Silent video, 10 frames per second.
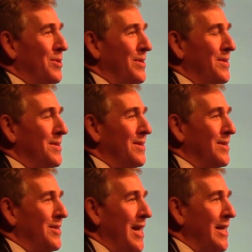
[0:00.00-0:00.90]

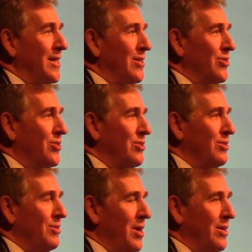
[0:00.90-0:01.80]
But Tank
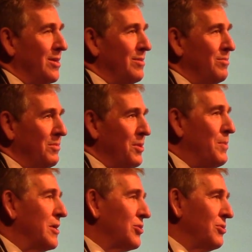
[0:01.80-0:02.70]
is the
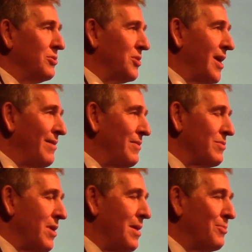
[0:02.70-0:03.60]
best surgeon I've
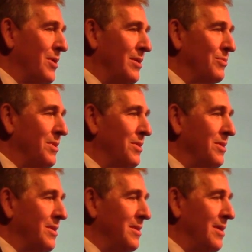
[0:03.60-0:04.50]
ever operated
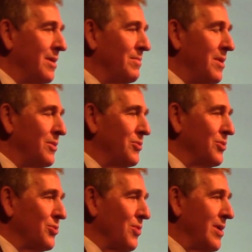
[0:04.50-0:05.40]
with. And
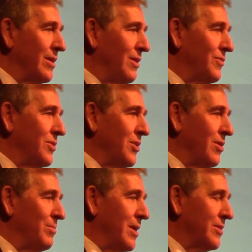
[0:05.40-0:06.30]
the story I'd love to
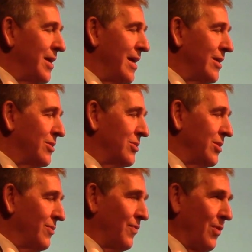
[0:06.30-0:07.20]
tell about Tank
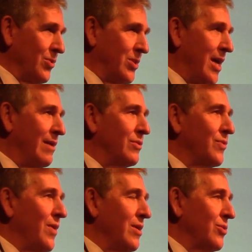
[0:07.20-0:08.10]
is the first day of
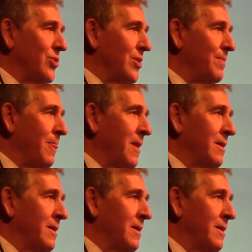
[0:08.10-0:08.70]
his fellowship.